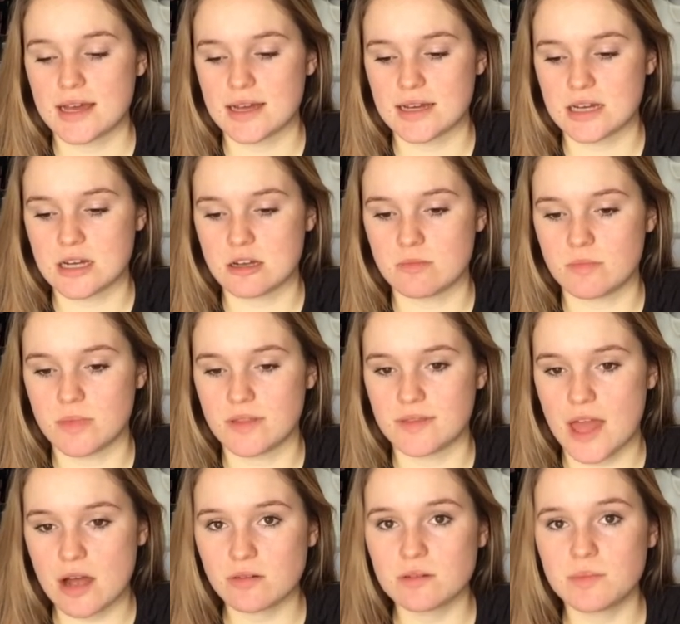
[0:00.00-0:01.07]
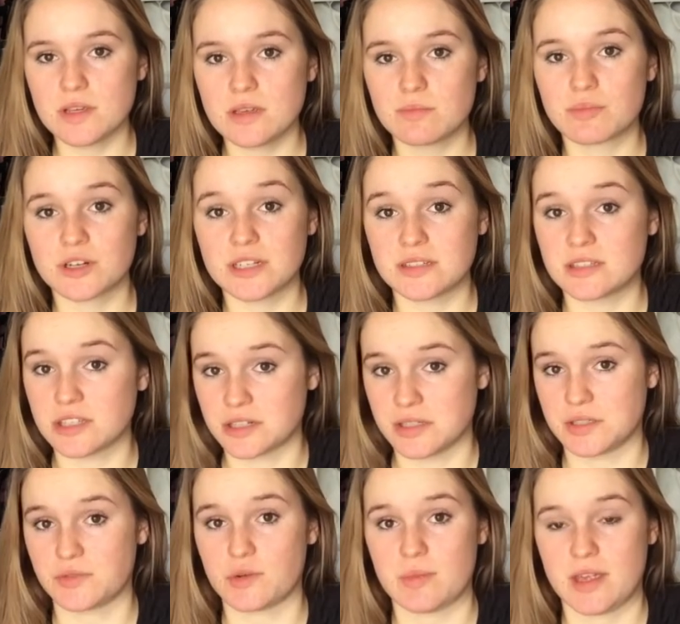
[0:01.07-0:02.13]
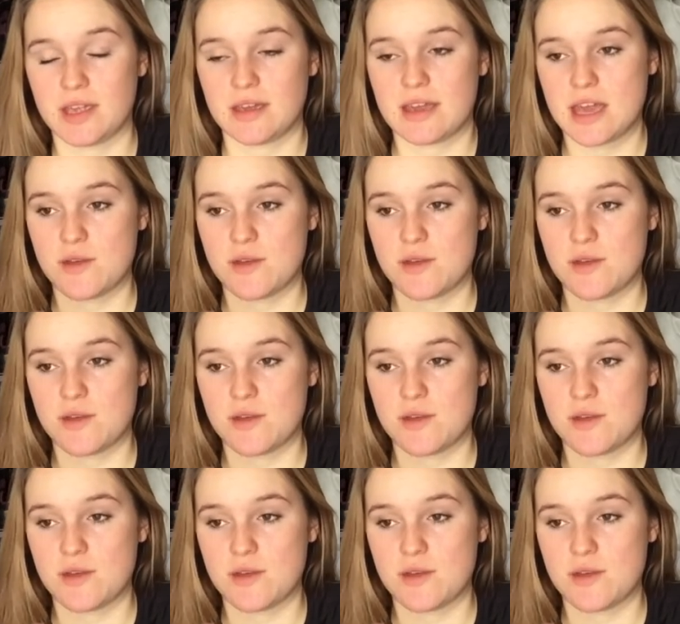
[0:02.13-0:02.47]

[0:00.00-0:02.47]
That would be pretty serious for me.